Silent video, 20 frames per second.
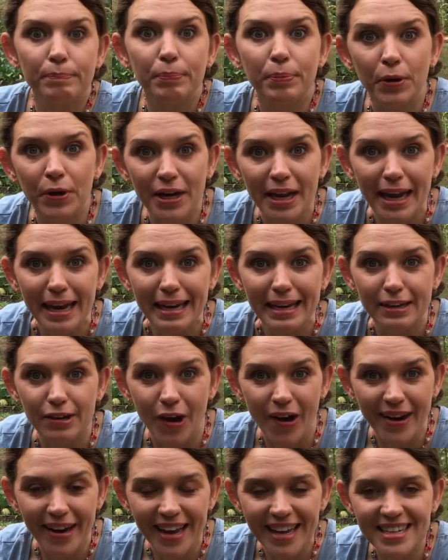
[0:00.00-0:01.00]
put a lid
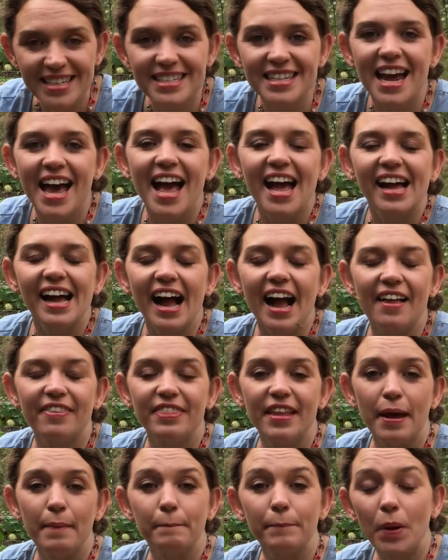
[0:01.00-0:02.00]
on it,
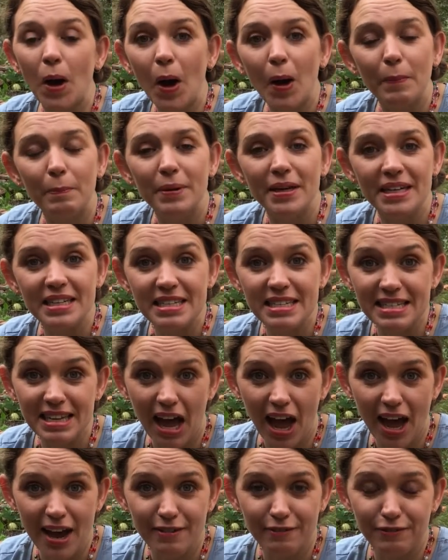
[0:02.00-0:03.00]
and then pop it
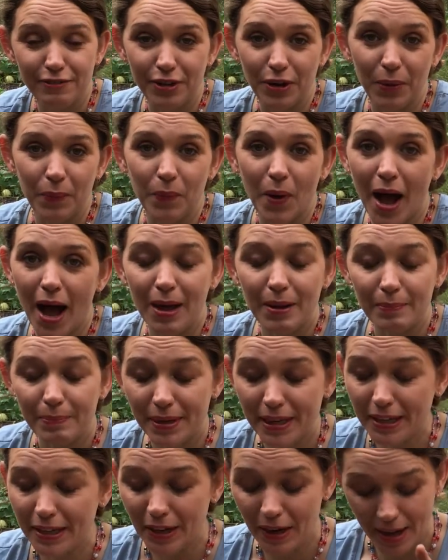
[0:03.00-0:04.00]
aside for a while,
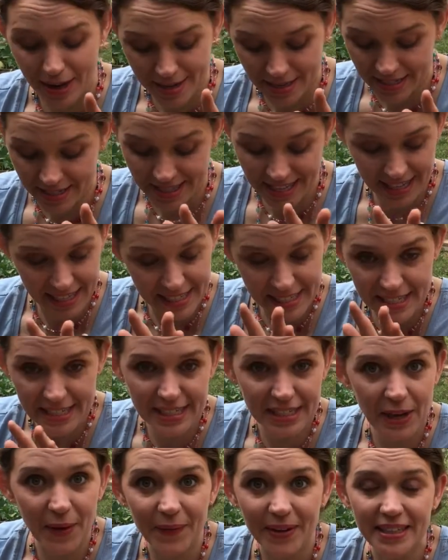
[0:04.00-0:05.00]
because this
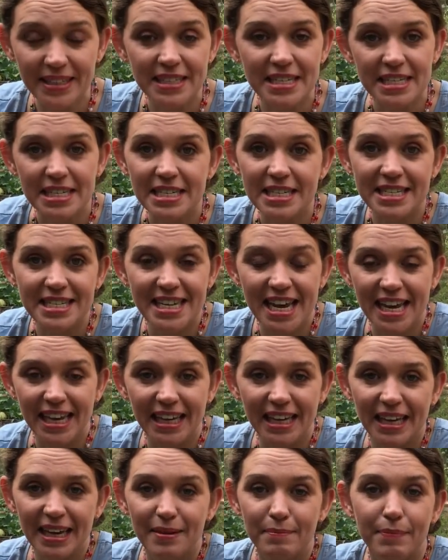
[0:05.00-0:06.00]
is going to
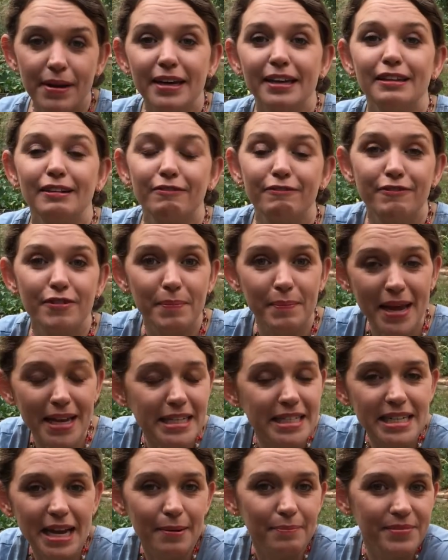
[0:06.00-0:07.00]
stink, but it'll
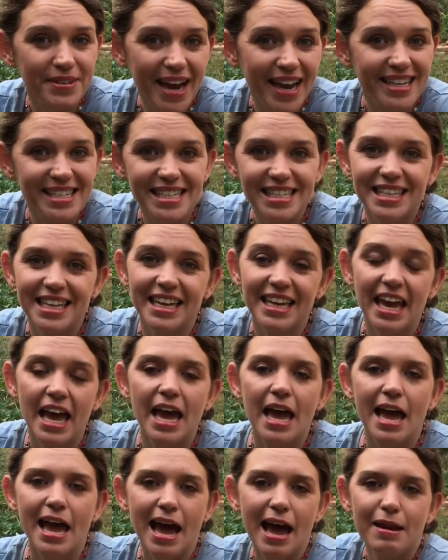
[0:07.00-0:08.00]
ferment up nicely
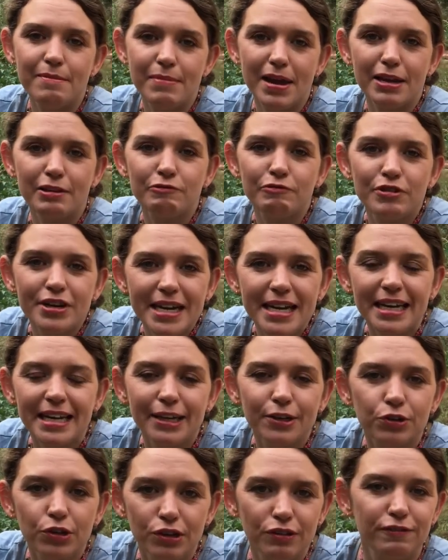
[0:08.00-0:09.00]
and make
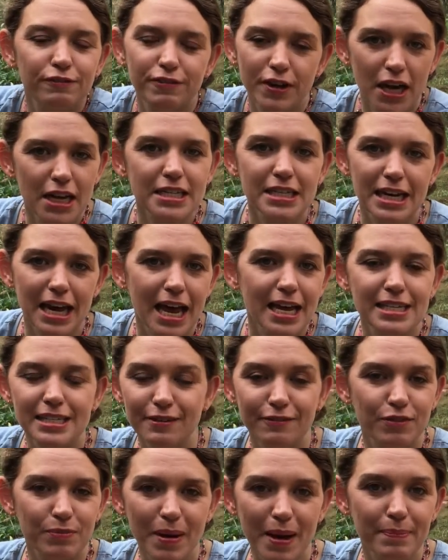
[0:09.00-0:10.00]
really good
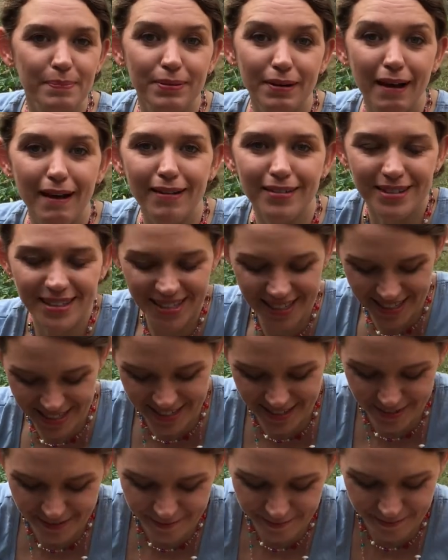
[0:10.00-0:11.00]
fertilizer for my
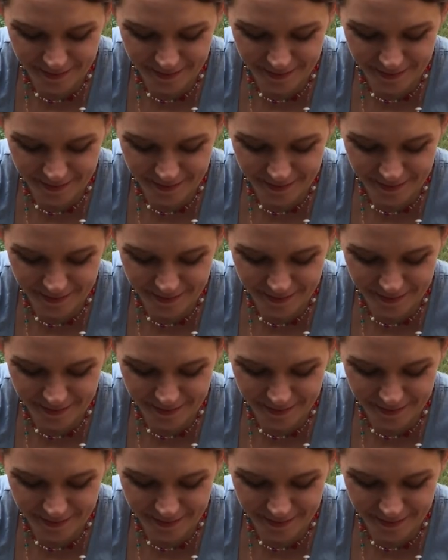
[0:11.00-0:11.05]
plants.